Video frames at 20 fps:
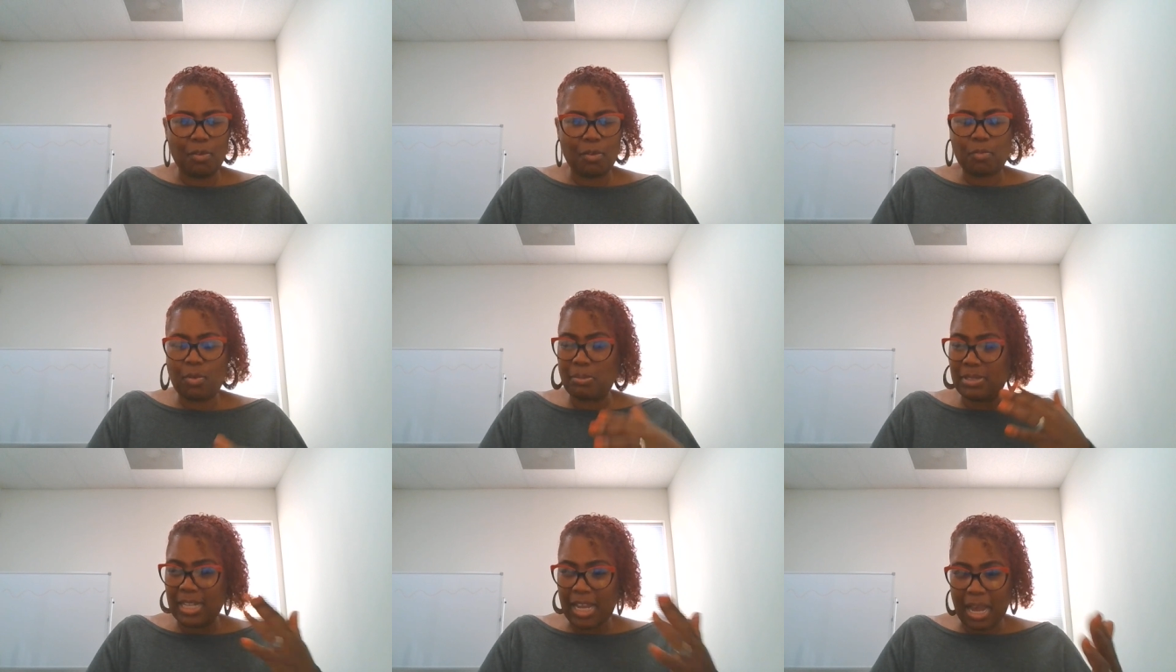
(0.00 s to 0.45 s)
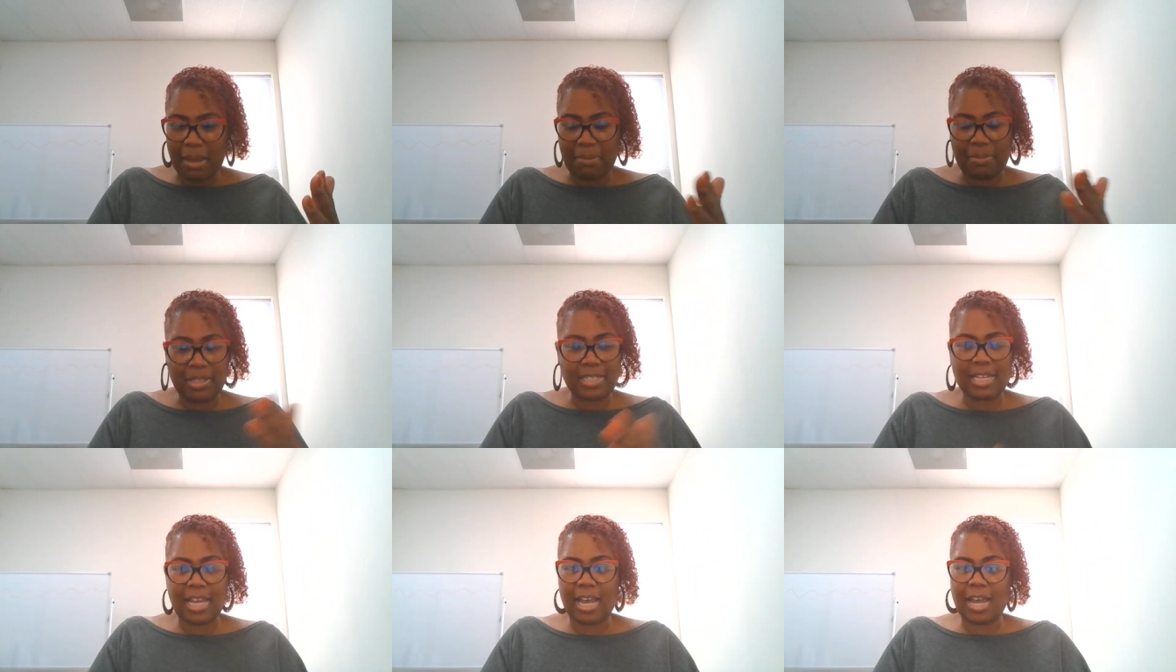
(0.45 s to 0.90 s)
from time
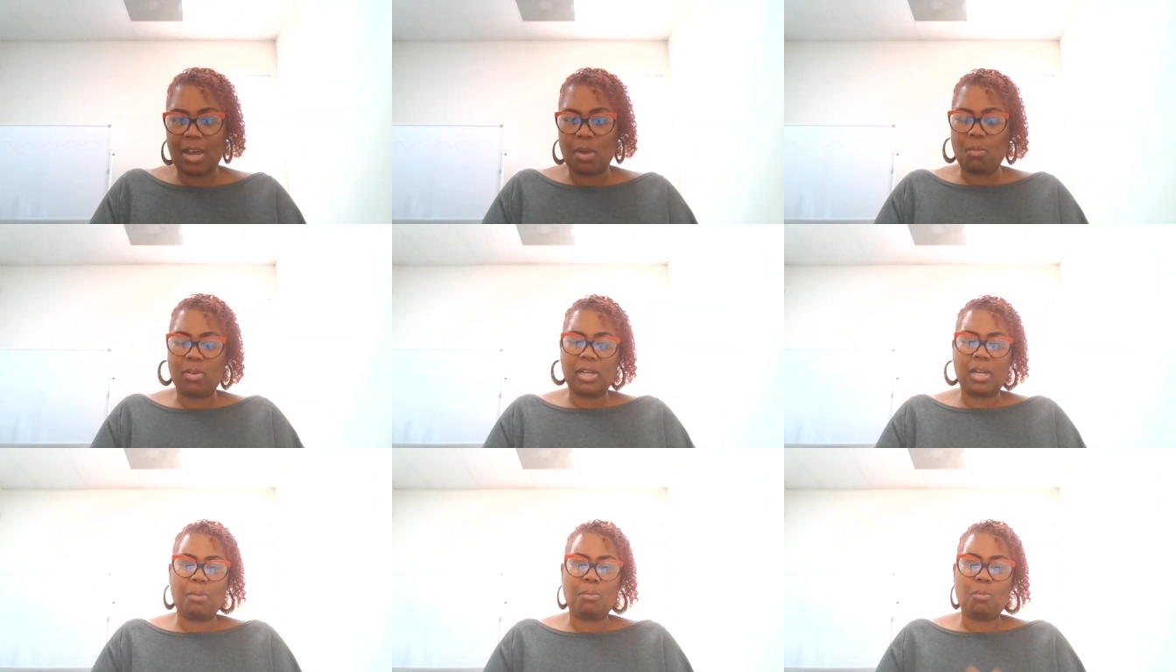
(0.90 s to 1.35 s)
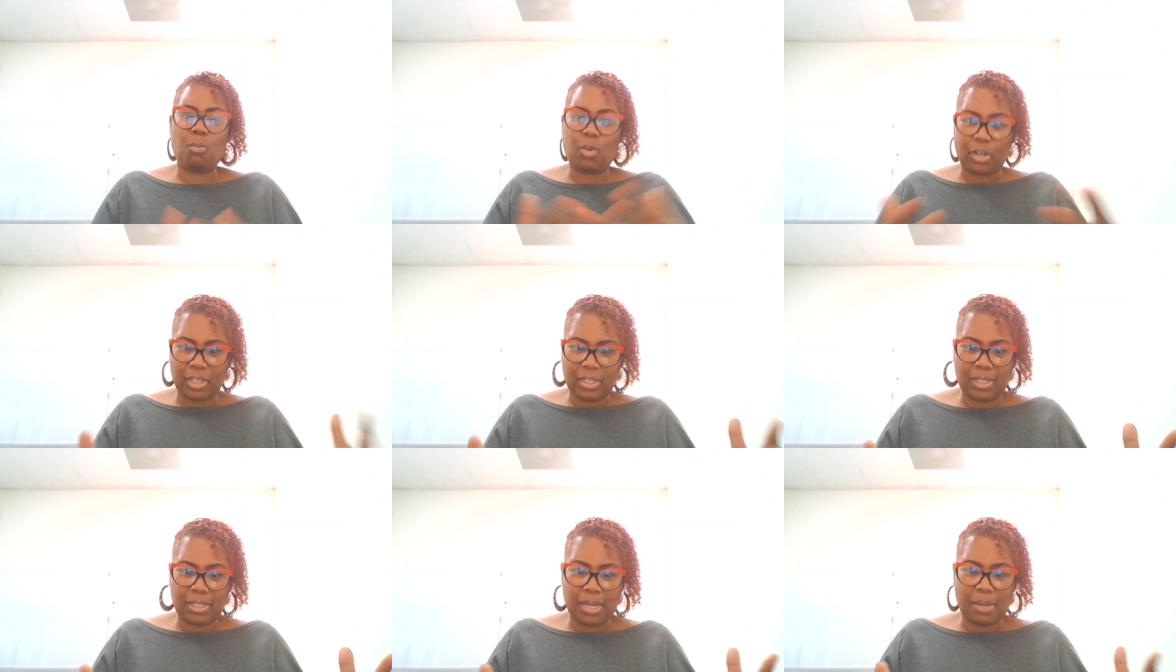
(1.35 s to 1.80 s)
to time when I'm
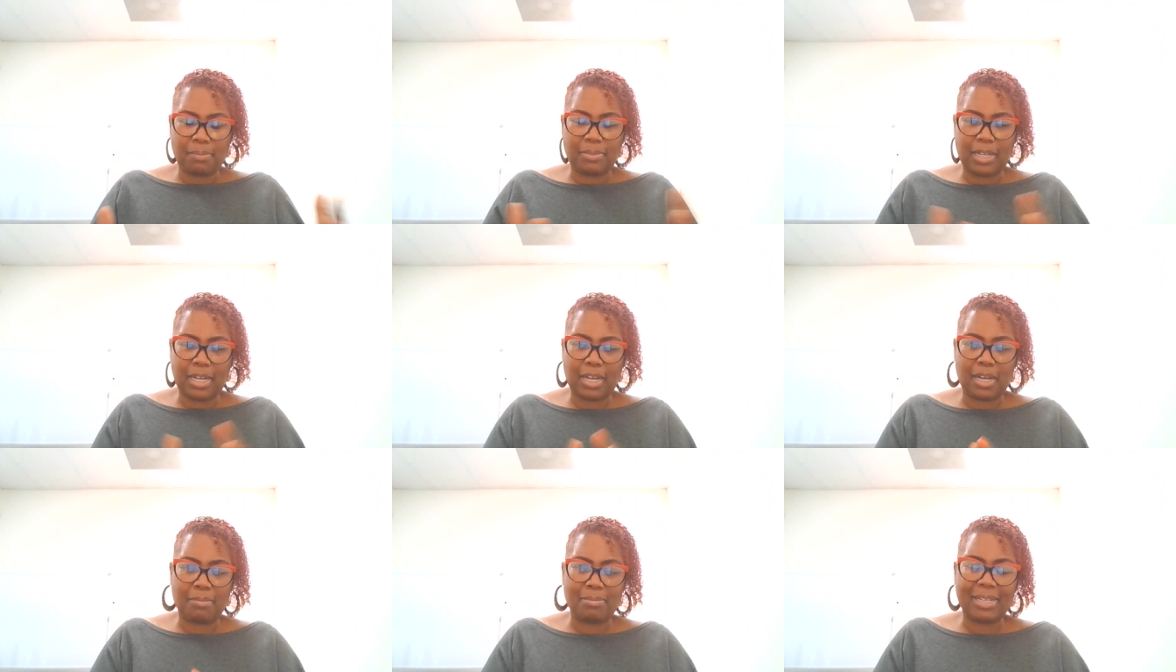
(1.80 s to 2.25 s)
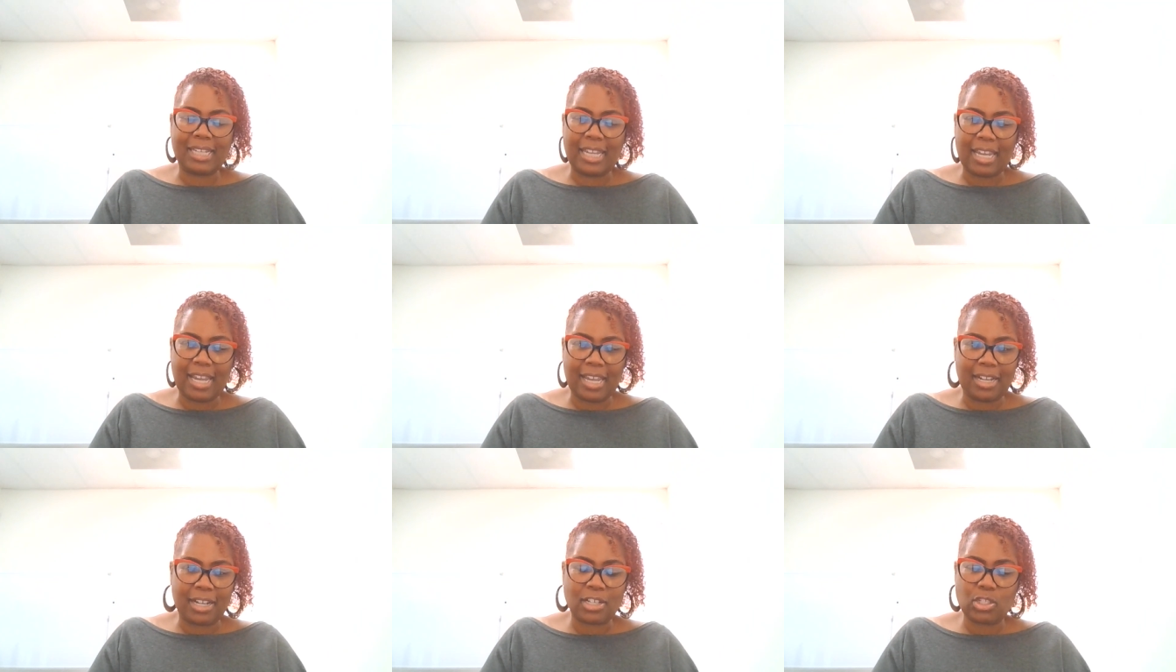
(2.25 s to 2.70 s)
working up
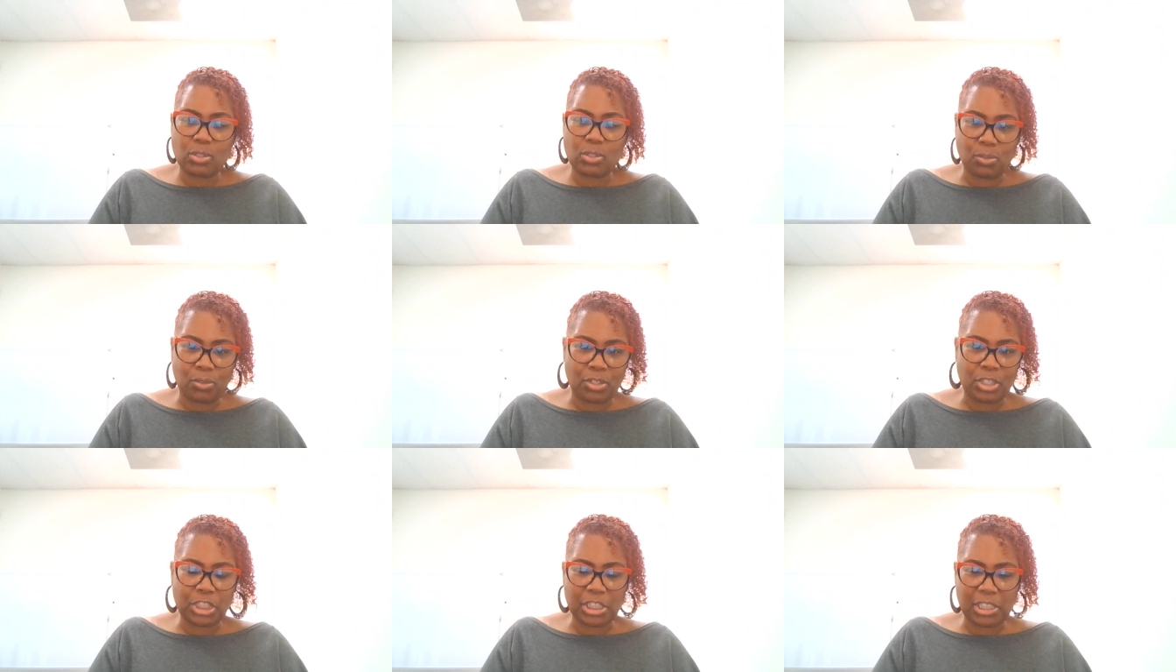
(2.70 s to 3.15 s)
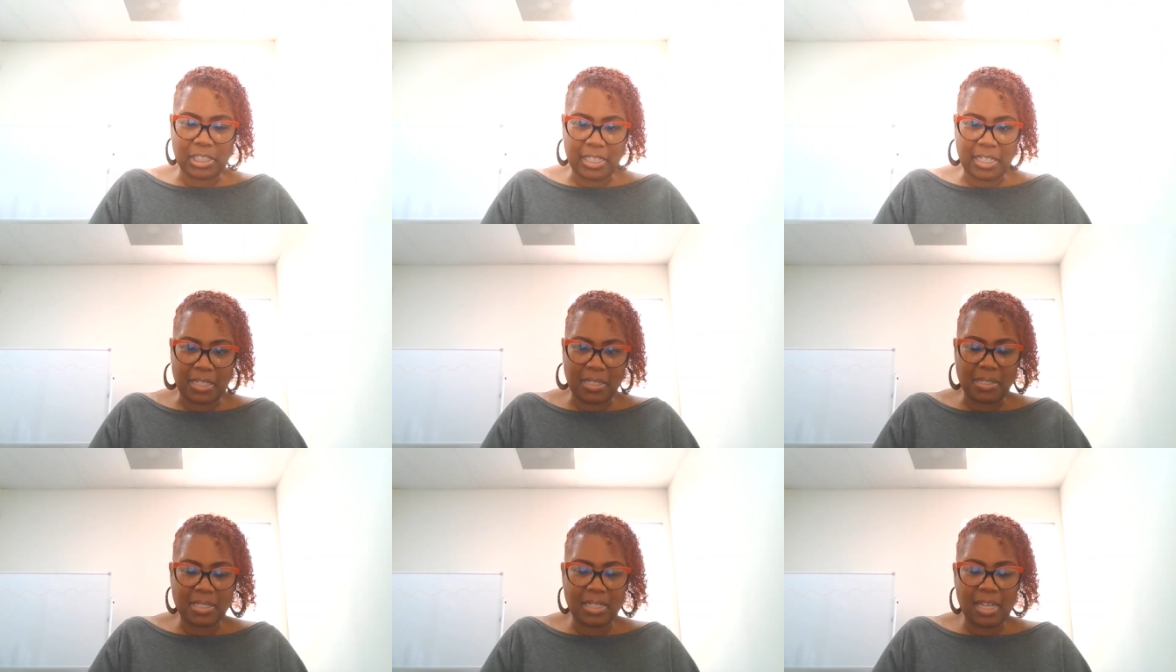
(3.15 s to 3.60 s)
mechanic storage
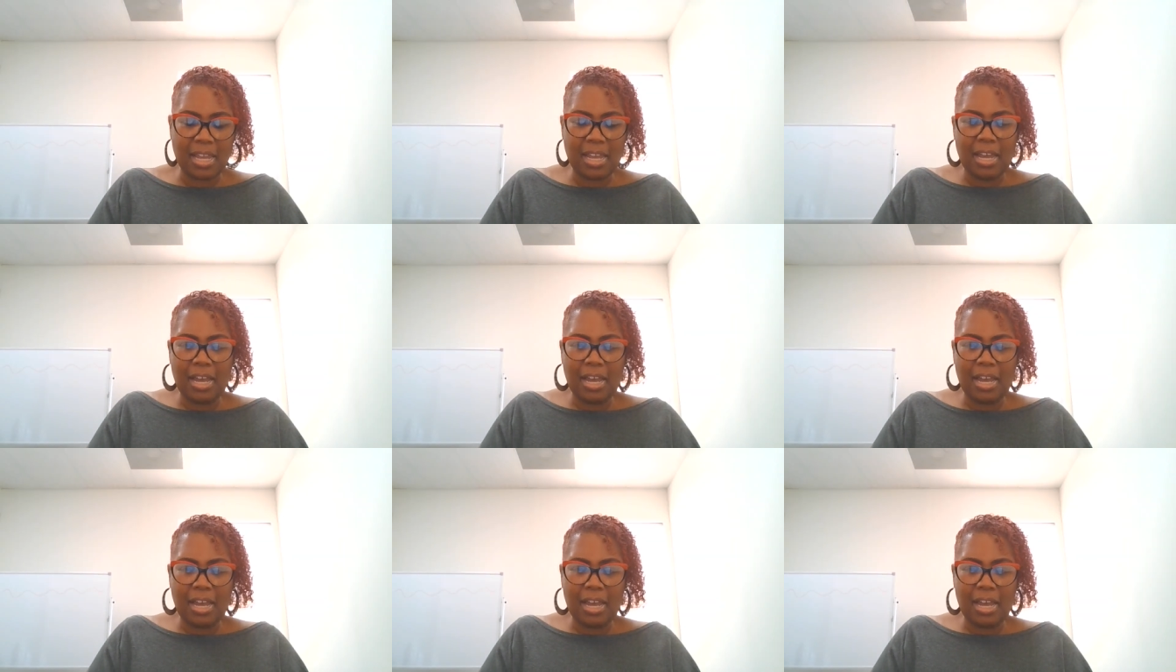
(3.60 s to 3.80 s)
liens.